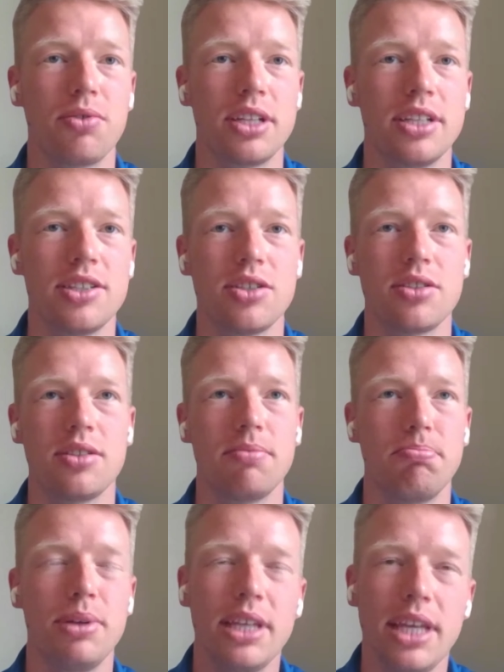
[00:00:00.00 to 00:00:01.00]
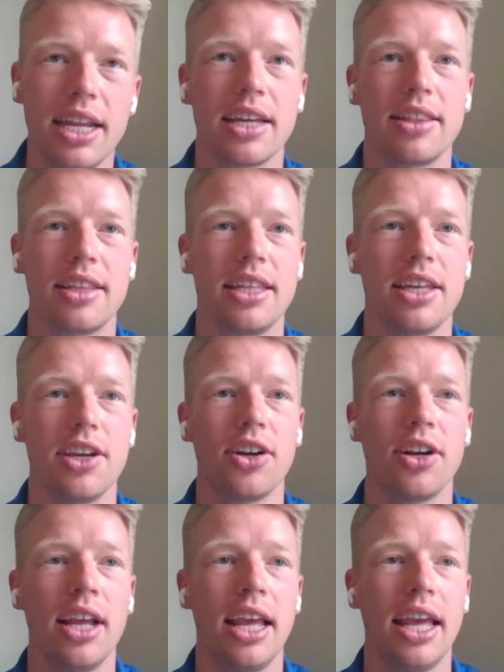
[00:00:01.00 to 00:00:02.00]
released beginning of the
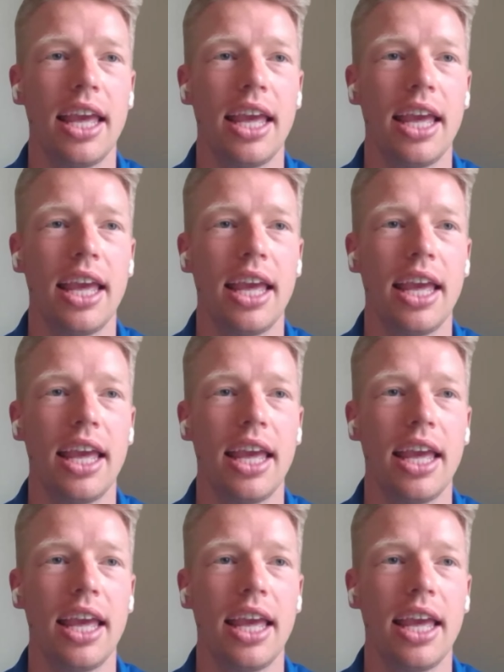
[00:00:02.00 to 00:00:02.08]
year